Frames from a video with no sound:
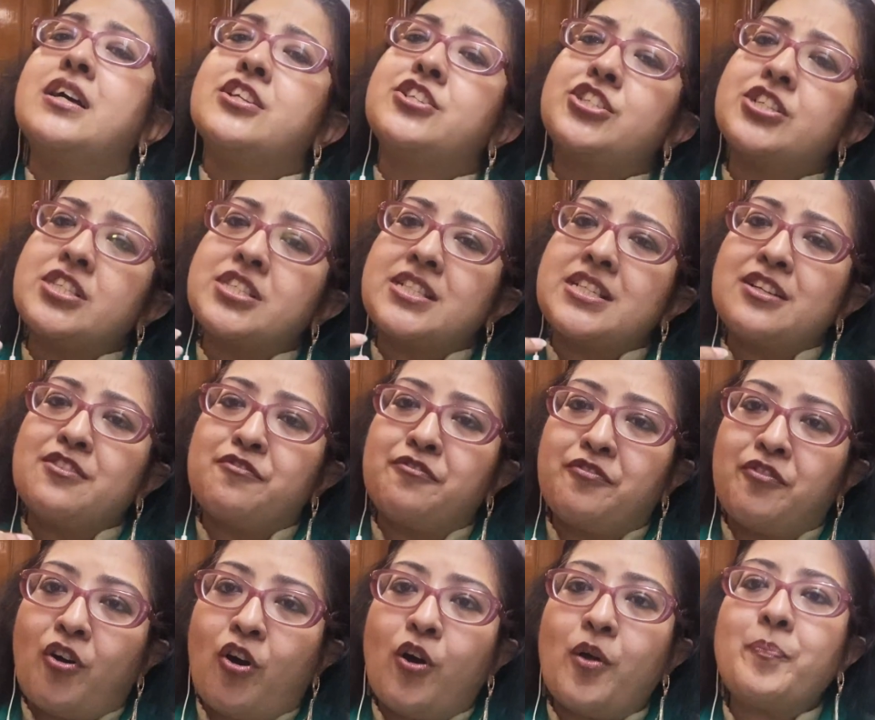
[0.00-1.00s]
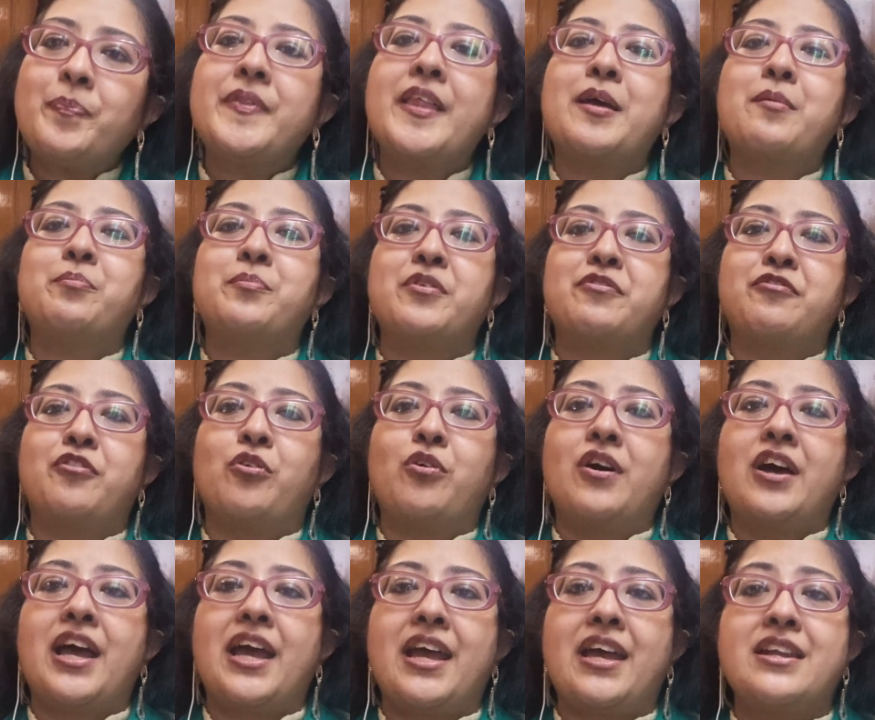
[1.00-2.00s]
just inform them
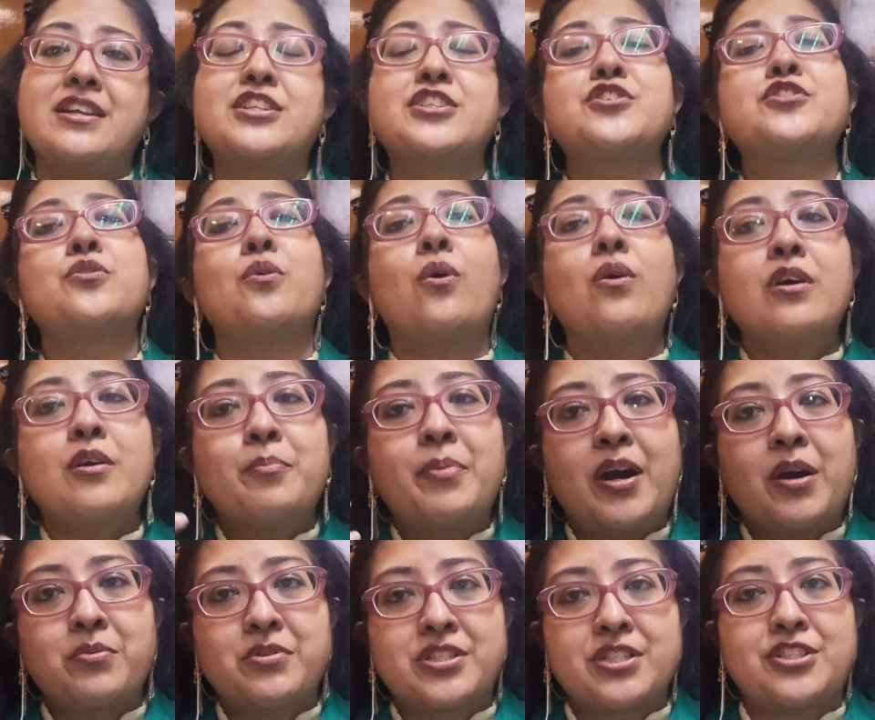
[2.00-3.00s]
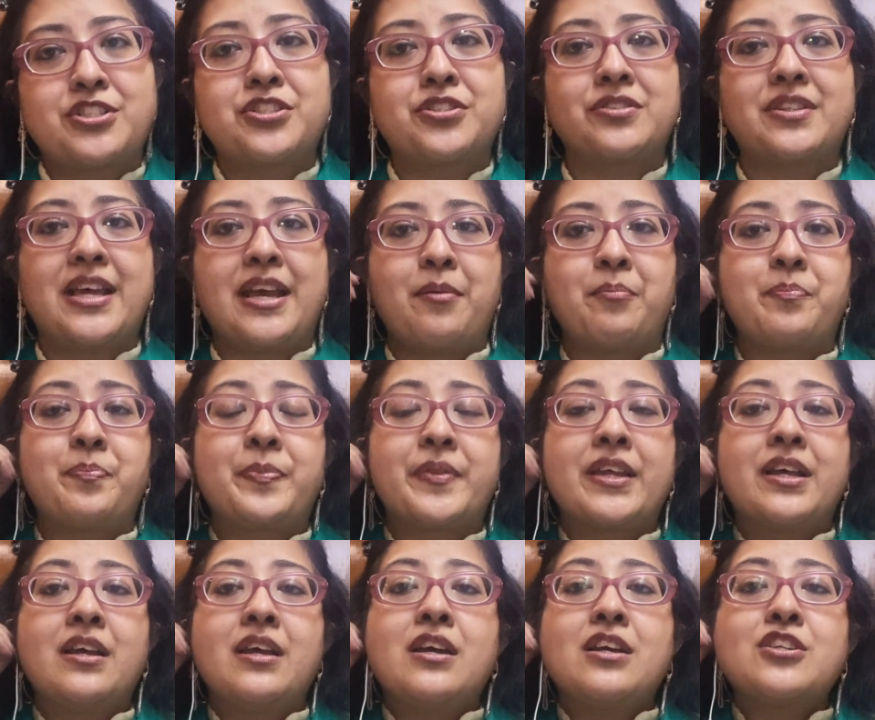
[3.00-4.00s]
beforehand, talk about it to them,
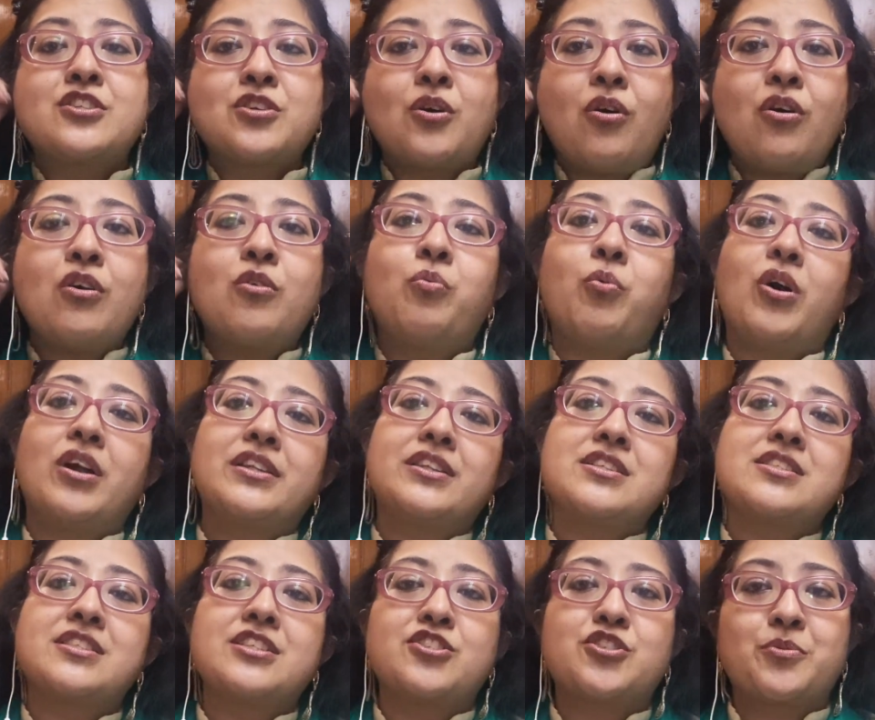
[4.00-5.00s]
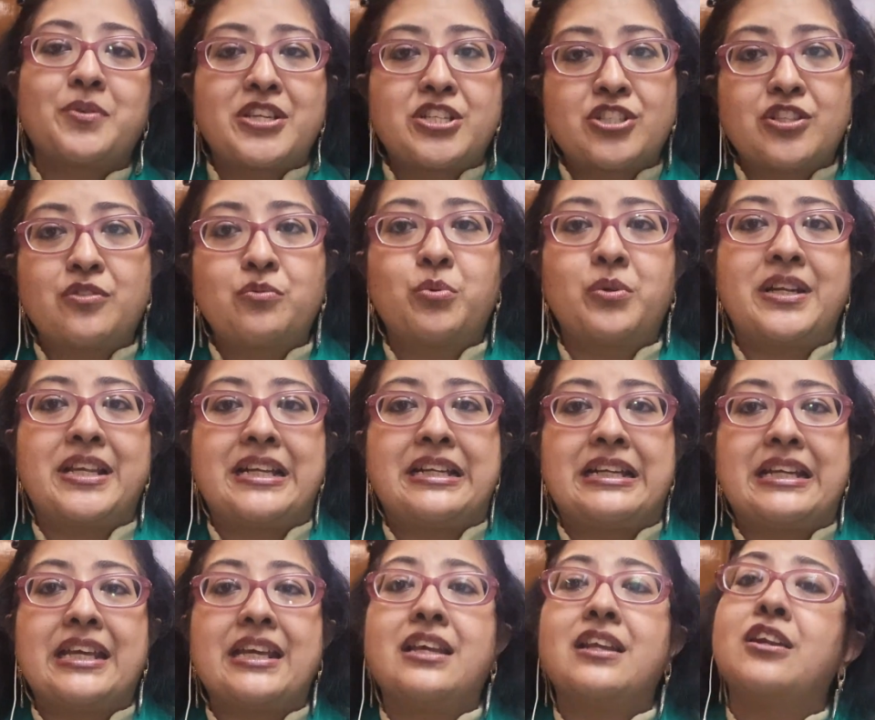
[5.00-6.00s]
talk what the situation would
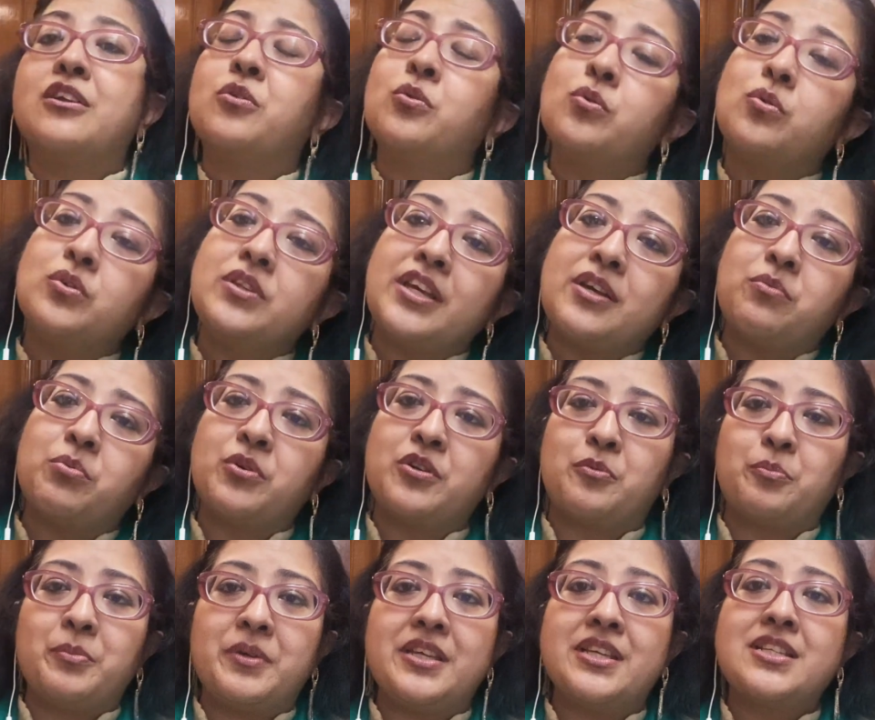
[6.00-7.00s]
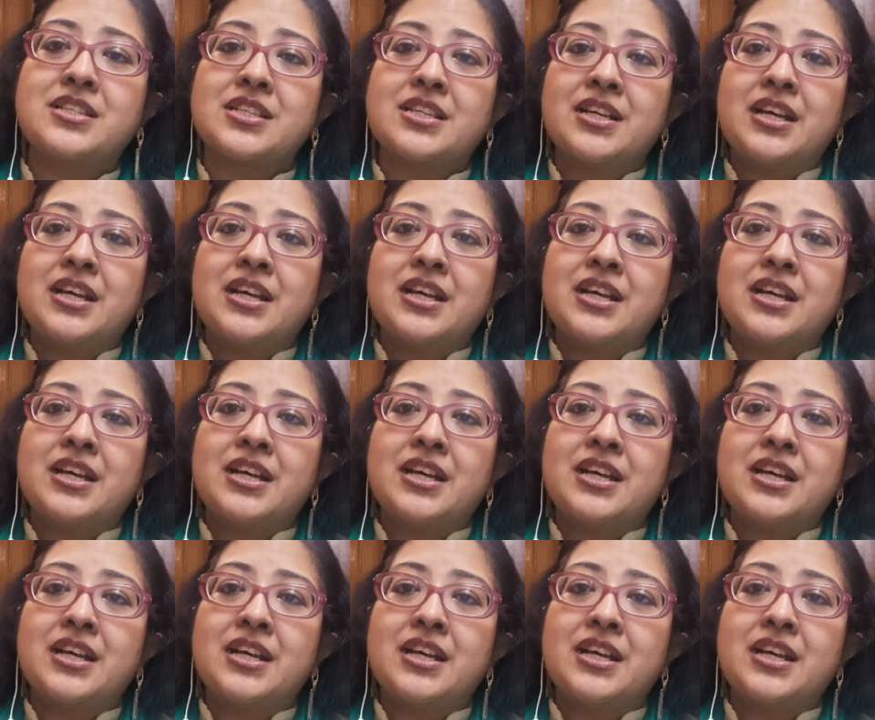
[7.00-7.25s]
entail, who they would meet,